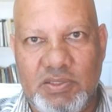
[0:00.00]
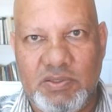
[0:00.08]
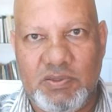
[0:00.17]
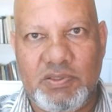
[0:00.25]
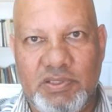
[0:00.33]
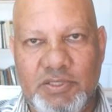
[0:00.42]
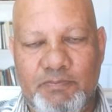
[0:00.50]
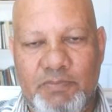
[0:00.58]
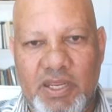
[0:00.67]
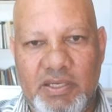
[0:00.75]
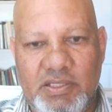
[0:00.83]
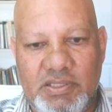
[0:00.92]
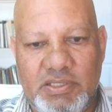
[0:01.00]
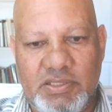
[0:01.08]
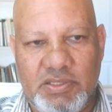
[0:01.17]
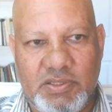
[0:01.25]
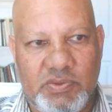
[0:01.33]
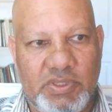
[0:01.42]
on this planet.
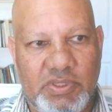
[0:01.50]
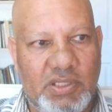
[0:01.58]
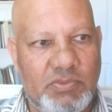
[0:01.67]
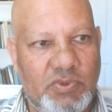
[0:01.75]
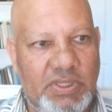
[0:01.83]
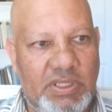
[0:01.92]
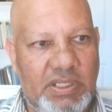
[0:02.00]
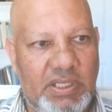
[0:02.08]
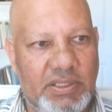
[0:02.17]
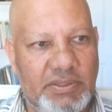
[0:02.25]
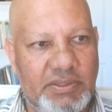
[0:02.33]
Alhamdulillah.